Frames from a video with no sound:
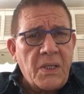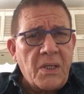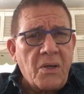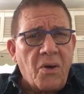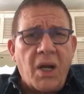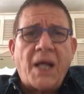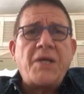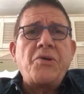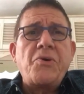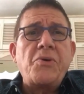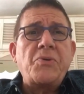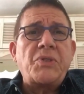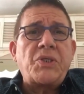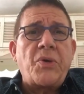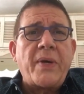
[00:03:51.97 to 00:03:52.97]
All I knew, he
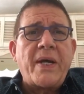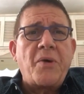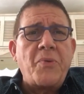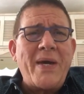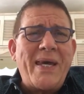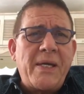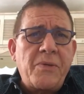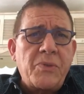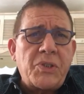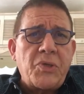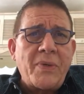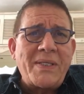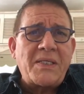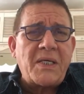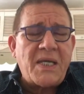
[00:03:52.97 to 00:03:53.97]
was going away. He was
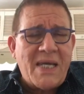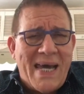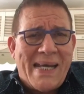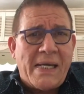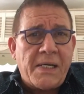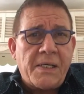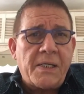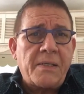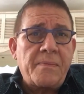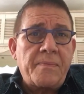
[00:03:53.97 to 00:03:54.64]
going to Canada.